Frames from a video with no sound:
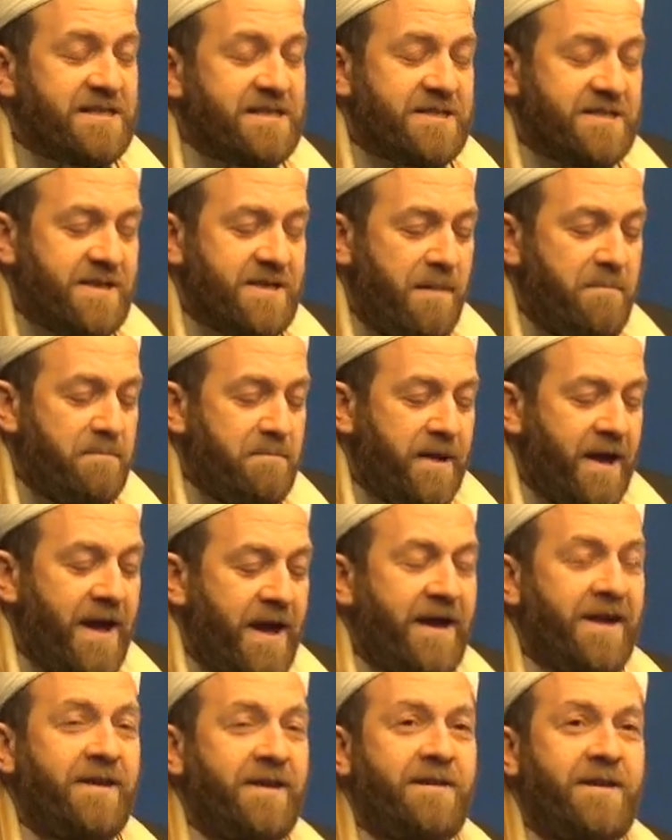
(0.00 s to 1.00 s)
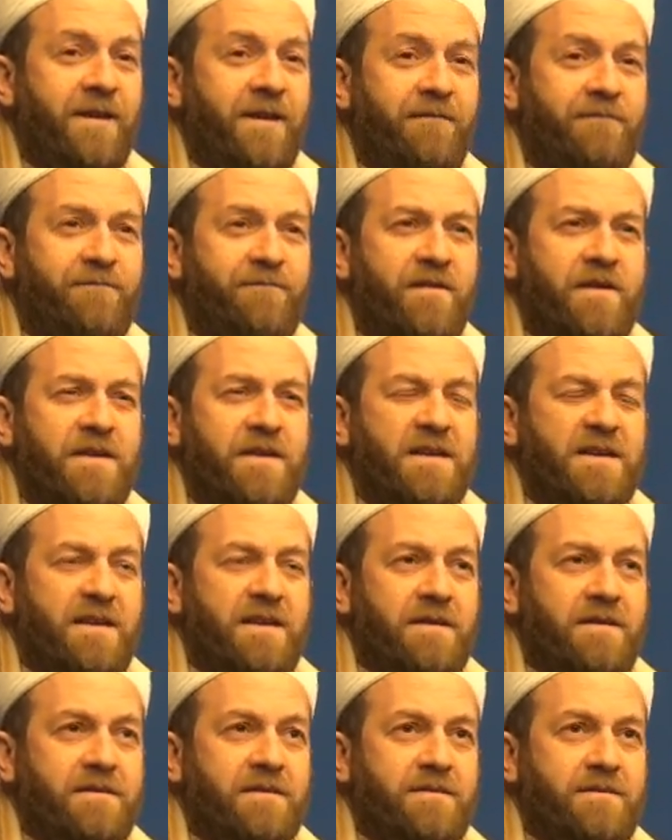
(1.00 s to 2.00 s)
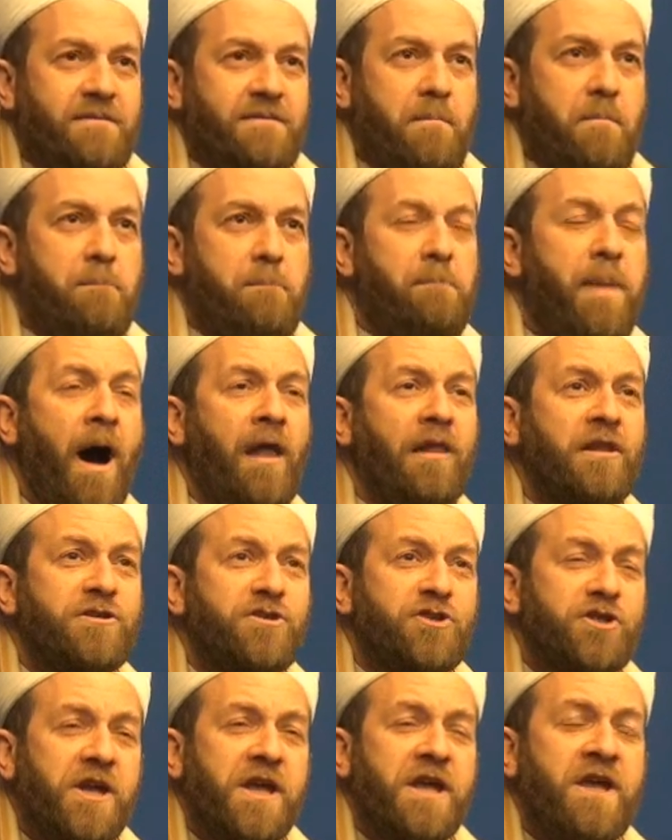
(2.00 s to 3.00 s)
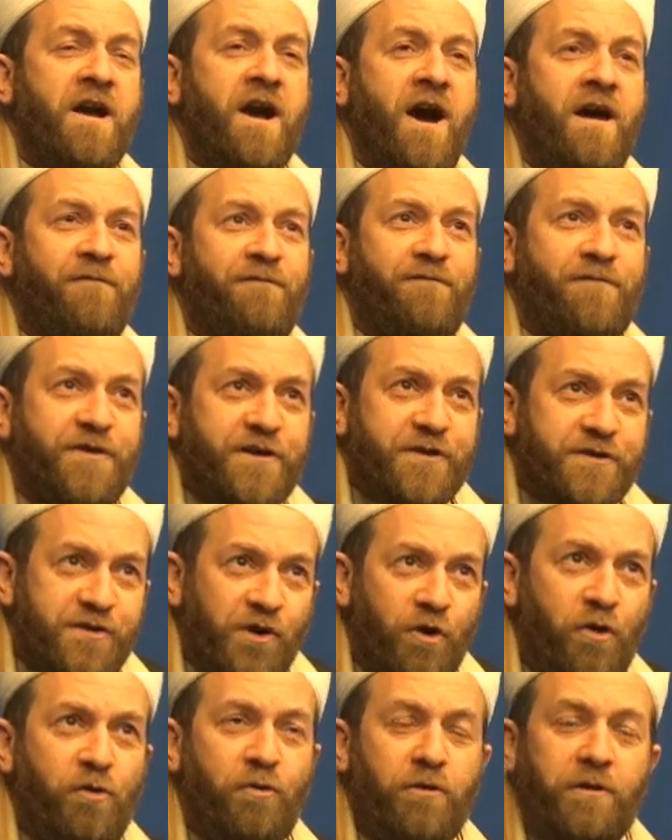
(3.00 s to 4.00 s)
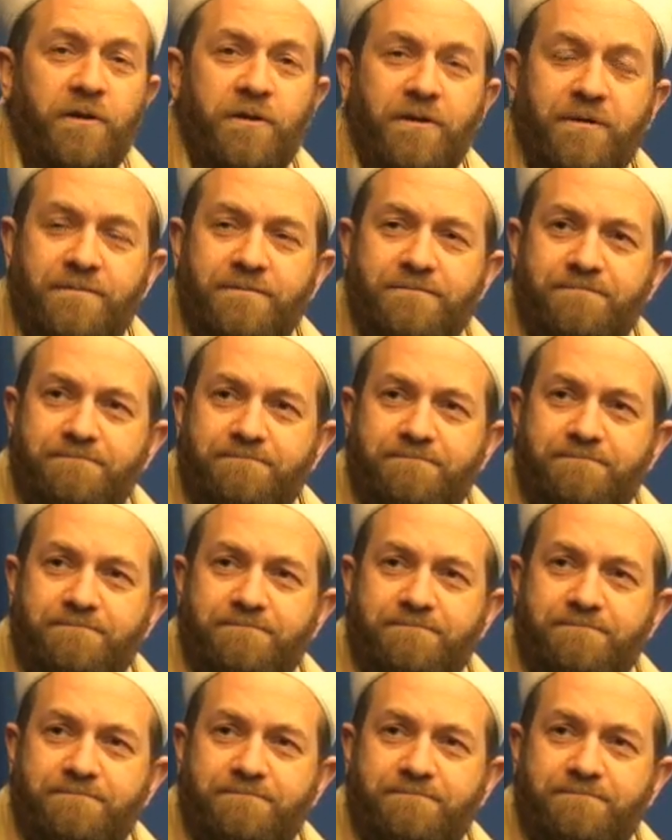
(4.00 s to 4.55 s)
some kind of polishing of the soul